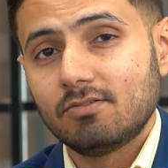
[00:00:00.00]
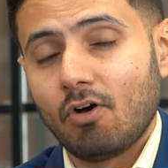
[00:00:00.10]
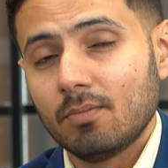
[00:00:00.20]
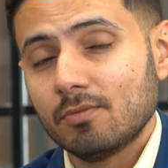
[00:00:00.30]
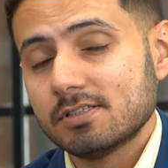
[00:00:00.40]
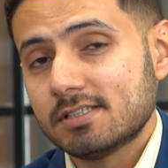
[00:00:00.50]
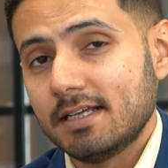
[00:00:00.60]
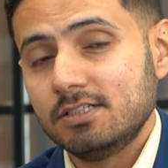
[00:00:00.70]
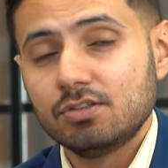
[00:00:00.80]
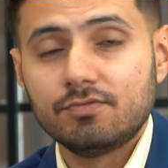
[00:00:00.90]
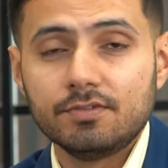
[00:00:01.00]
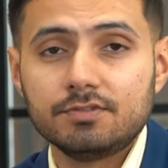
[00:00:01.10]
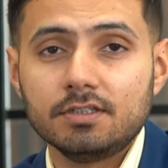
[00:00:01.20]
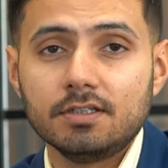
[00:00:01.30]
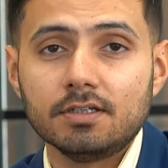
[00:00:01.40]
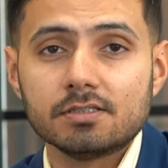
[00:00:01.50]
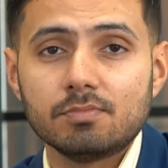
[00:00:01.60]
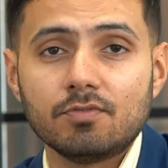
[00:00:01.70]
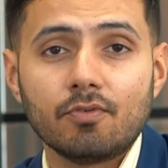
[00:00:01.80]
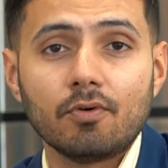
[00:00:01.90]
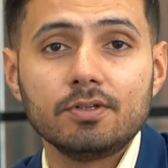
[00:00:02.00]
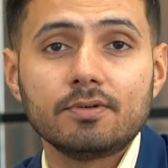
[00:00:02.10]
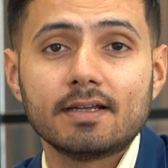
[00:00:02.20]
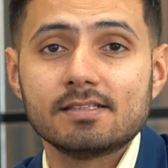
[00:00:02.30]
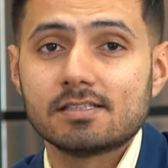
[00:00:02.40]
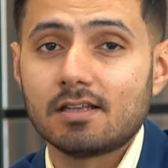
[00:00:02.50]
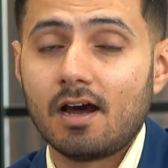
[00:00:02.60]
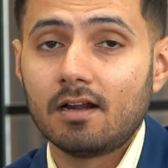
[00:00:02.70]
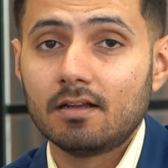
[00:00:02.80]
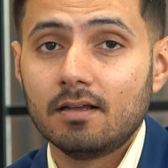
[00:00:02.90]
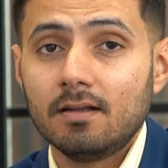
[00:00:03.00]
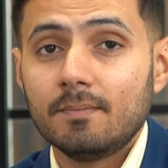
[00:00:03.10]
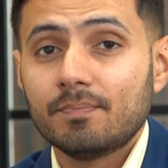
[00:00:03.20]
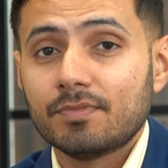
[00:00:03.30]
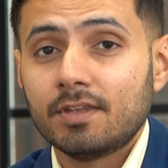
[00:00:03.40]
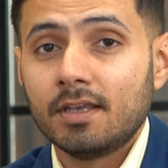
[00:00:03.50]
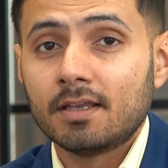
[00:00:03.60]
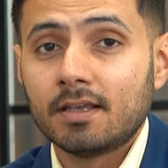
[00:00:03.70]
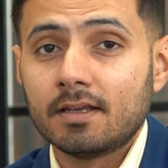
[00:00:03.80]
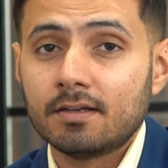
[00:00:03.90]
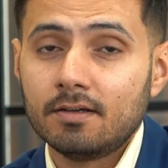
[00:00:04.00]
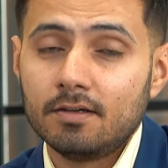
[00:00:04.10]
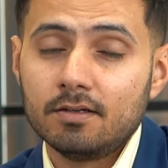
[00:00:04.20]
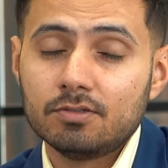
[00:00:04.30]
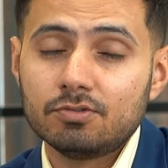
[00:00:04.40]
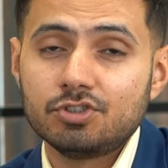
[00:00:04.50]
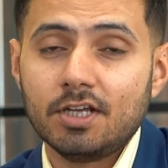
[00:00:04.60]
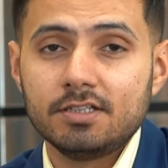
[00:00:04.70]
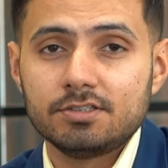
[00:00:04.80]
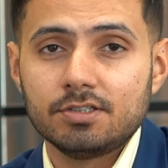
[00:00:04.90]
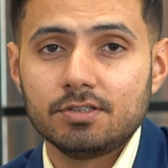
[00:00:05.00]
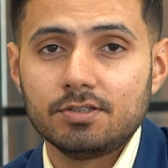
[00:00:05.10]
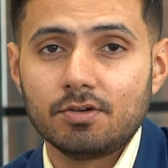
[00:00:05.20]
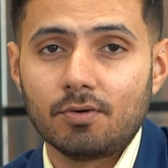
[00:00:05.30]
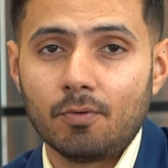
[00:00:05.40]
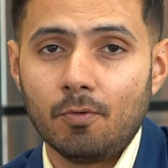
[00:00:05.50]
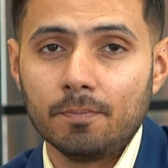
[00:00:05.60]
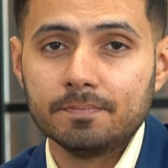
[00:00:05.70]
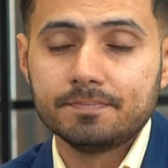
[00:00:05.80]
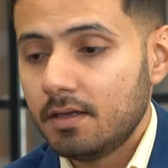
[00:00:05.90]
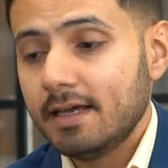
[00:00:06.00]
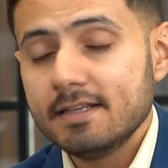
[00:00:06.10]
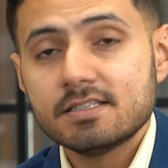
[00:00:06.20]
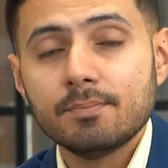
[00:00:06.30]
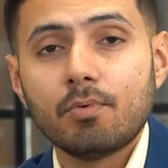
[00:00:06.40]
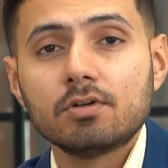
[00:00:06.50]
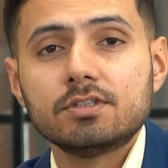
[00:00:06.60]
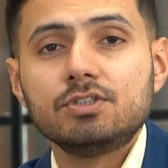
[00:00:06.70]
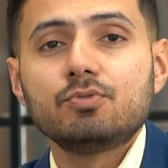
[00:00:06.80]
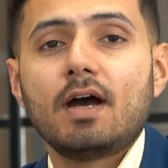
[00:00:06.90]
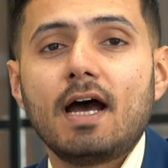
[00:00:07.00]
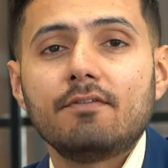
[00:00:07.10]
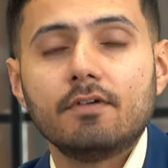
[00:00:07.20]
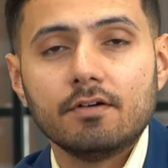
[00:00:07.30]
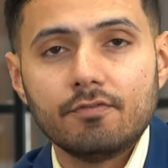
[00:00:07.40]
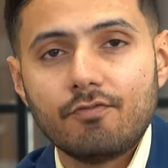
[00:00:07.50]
almost 10 to 15 years before you can start thinking to change your home. It is important to have a